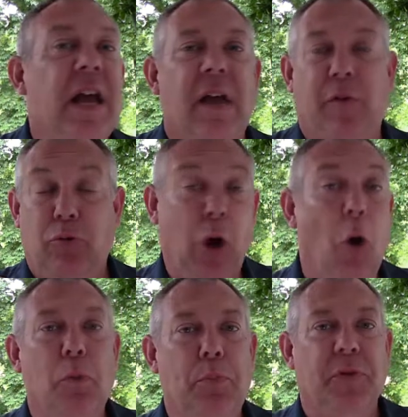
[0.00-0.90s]
If you
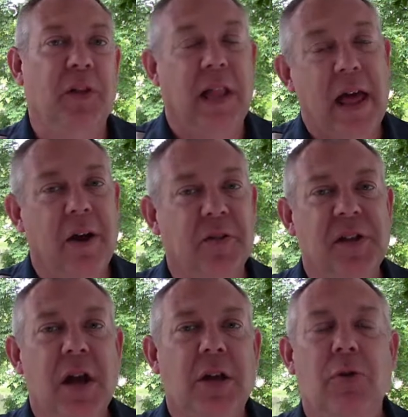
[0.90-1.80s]
don't put the letters,
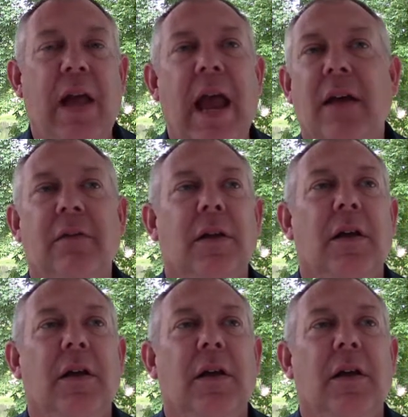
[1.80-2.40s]
you can't,